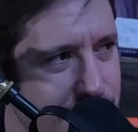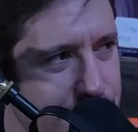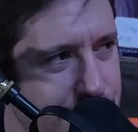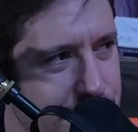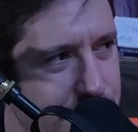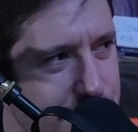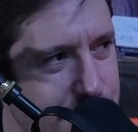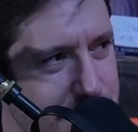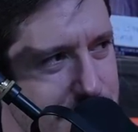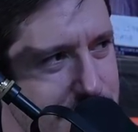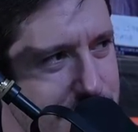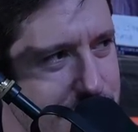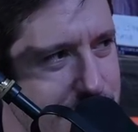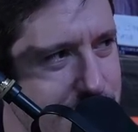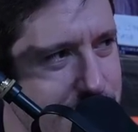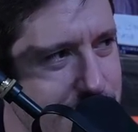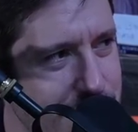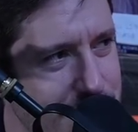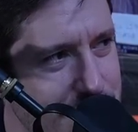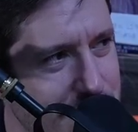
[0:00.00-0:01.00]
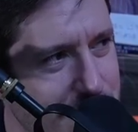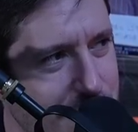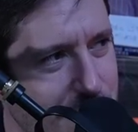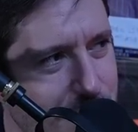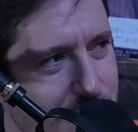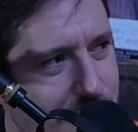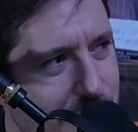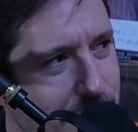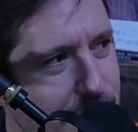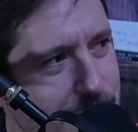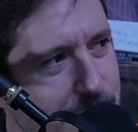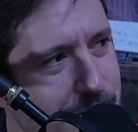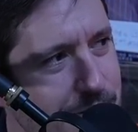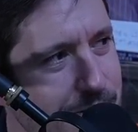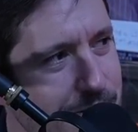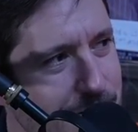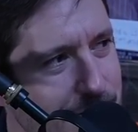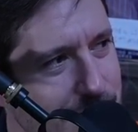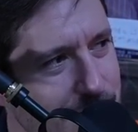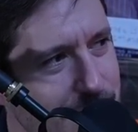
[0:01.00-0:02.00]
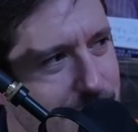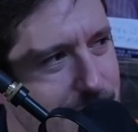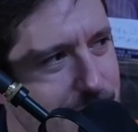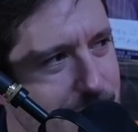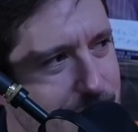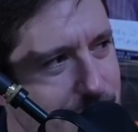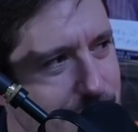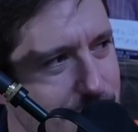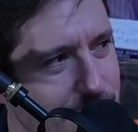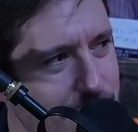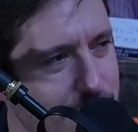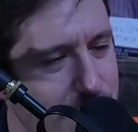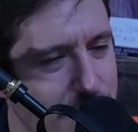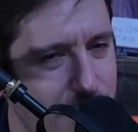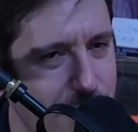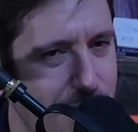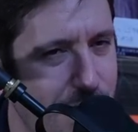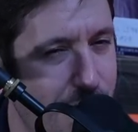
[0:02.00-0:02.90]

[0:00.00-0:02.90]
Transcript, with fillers: but we still stick around. We don't